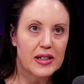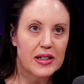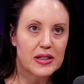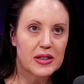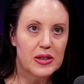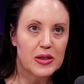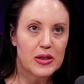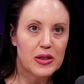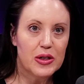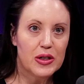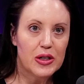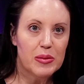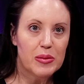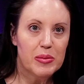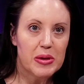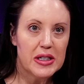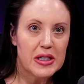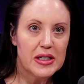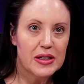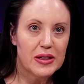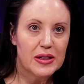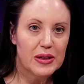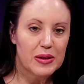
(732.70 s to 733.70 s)
so you could be
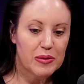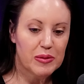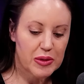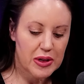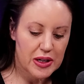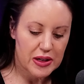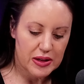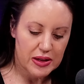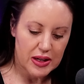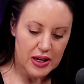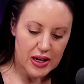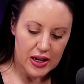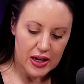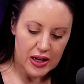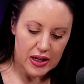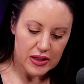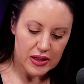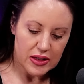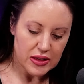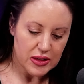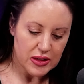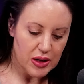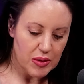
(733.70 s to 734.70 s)
dealing with
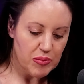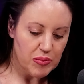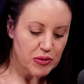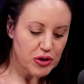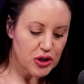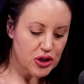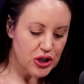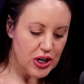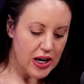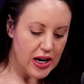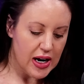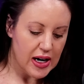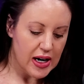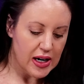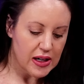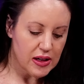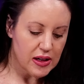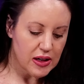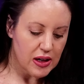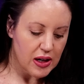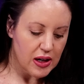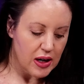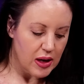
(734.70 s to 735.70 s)
some
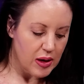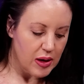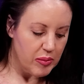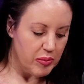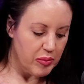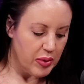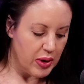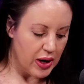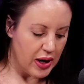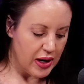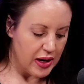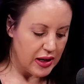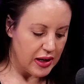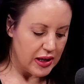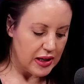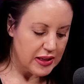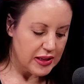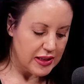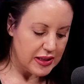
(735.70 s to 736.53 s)
shade, but it's